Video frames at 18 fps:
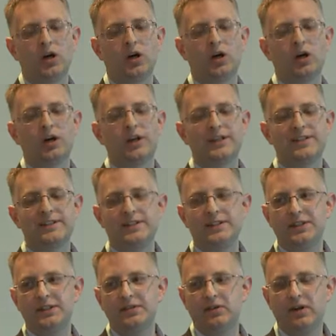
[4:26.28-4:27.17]

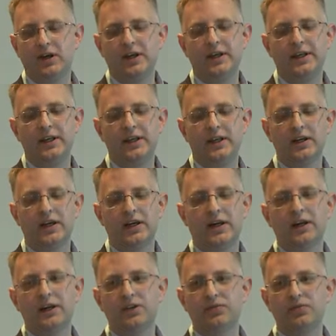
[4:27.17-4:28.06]
indications being
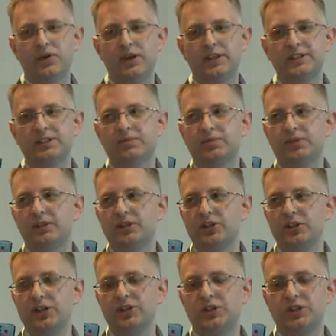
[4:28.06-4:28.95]

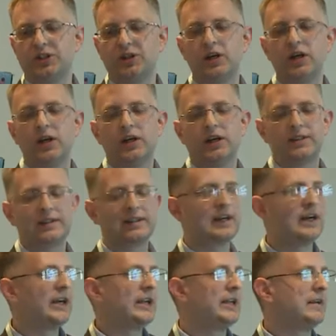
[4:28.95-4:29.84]
originally big
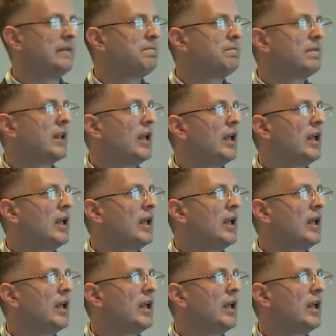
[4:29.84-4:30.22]
uh,